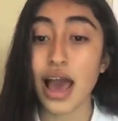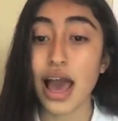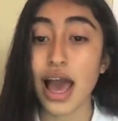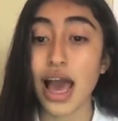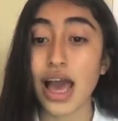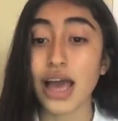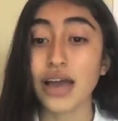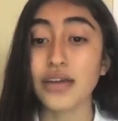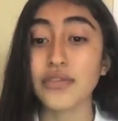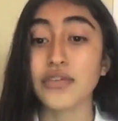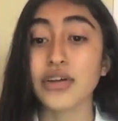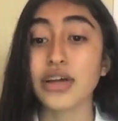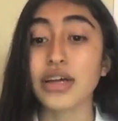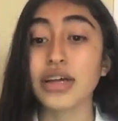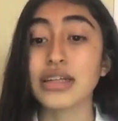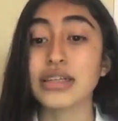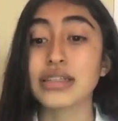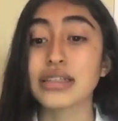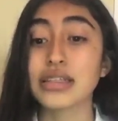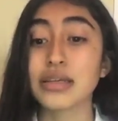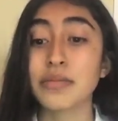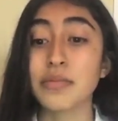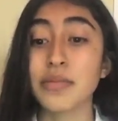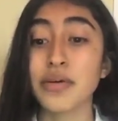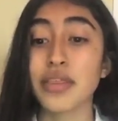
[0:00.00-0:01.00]
I have created
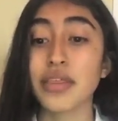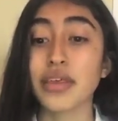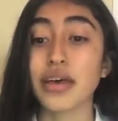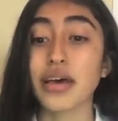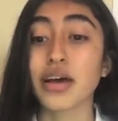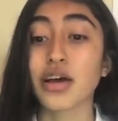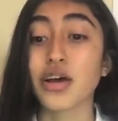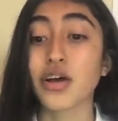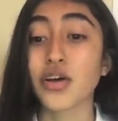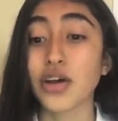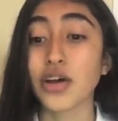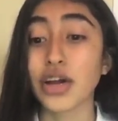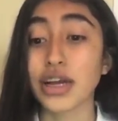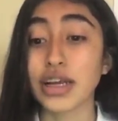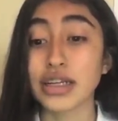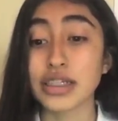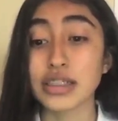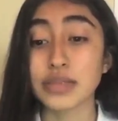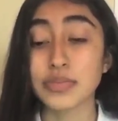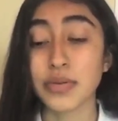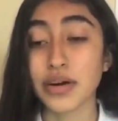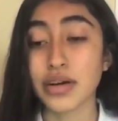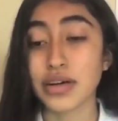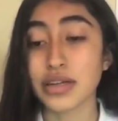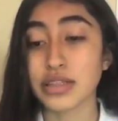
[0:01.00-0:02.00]
some of the
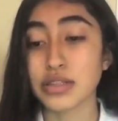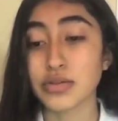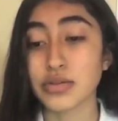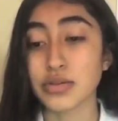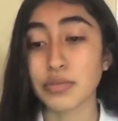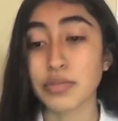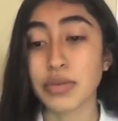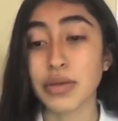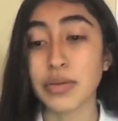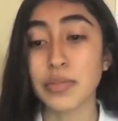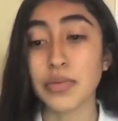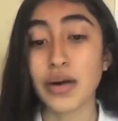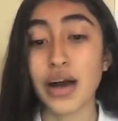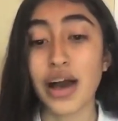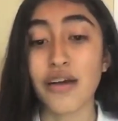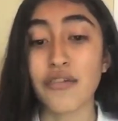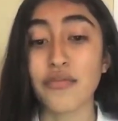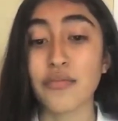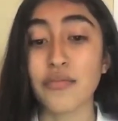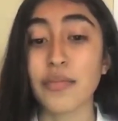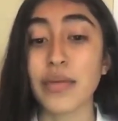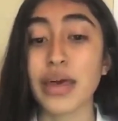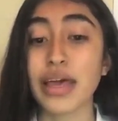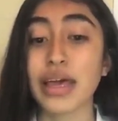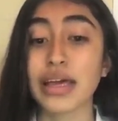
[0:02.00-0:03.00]
greatest bonds with people I
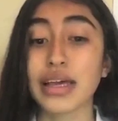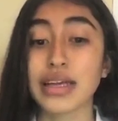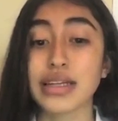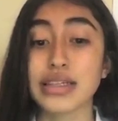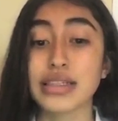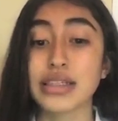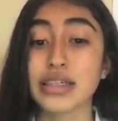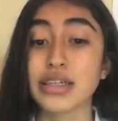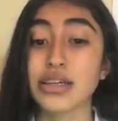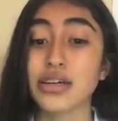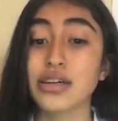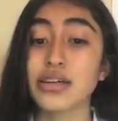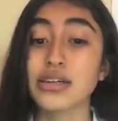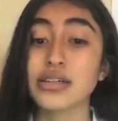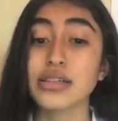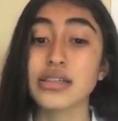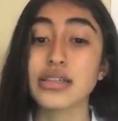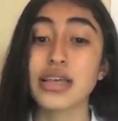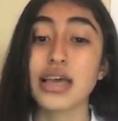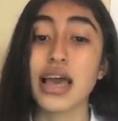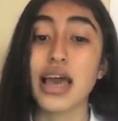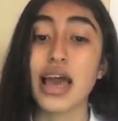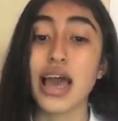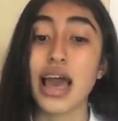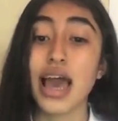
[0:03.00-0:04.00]
have met in KidSingers,
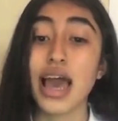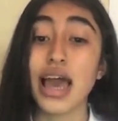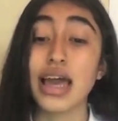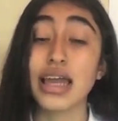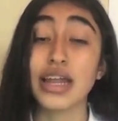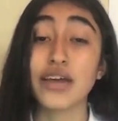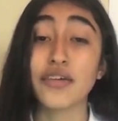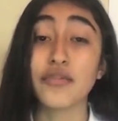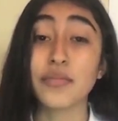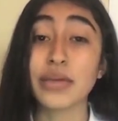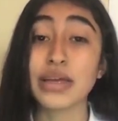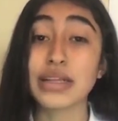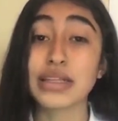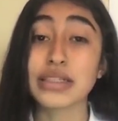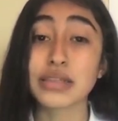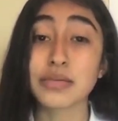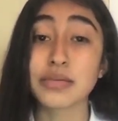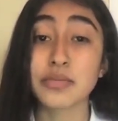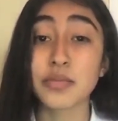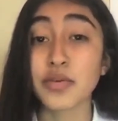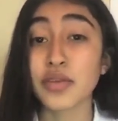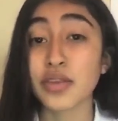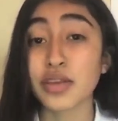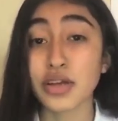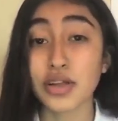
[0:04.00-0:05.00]
and I've made
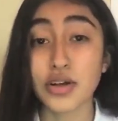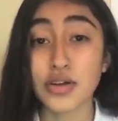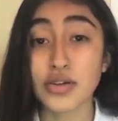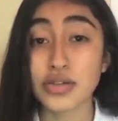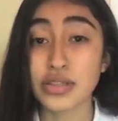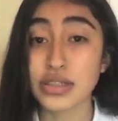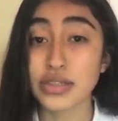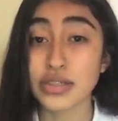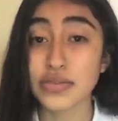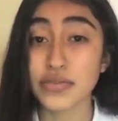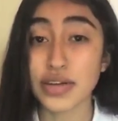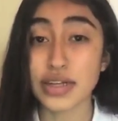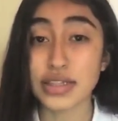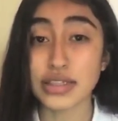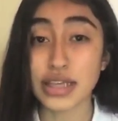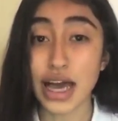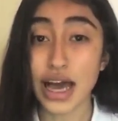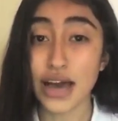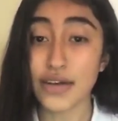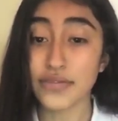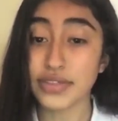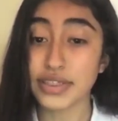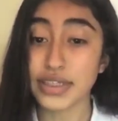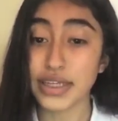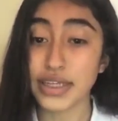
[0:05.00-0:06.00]
some of the closest friends I
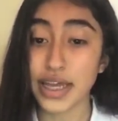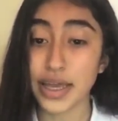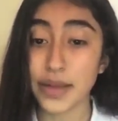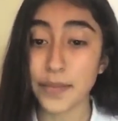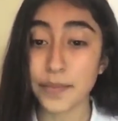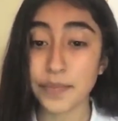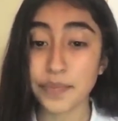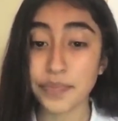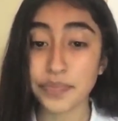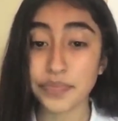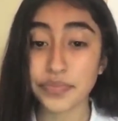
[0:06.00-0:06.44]
have today.